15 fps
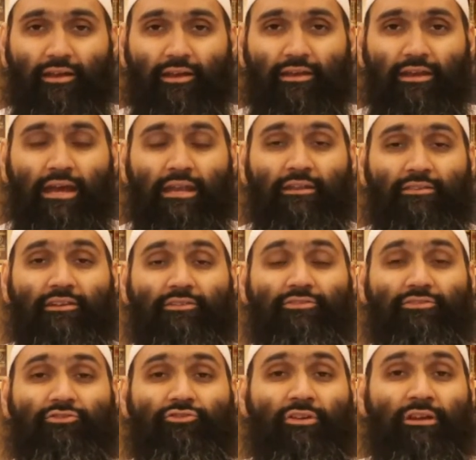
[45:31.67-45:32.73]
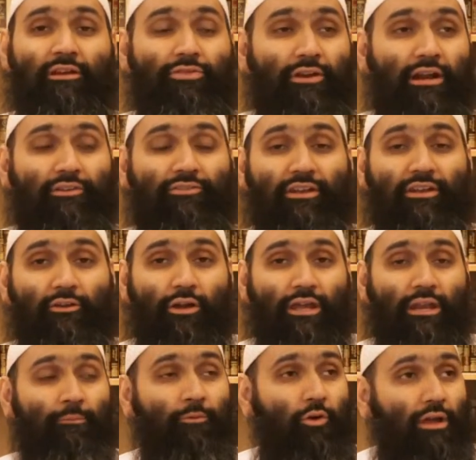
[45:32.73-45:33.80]
This string and thread said, look at
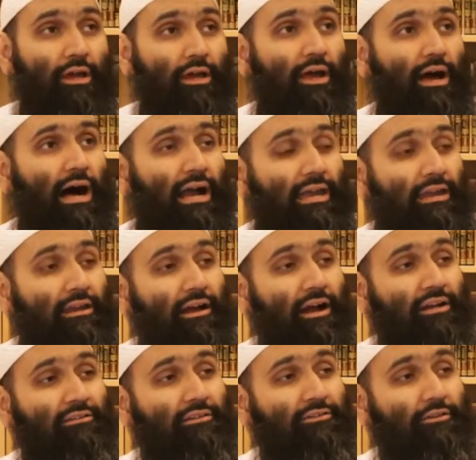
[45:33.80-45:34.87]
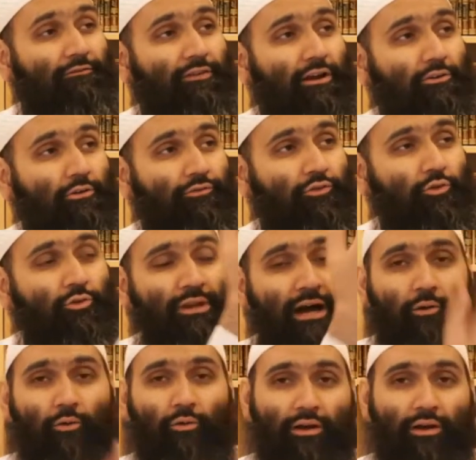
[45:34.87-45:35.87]
him, look, I can cut this in front of you now.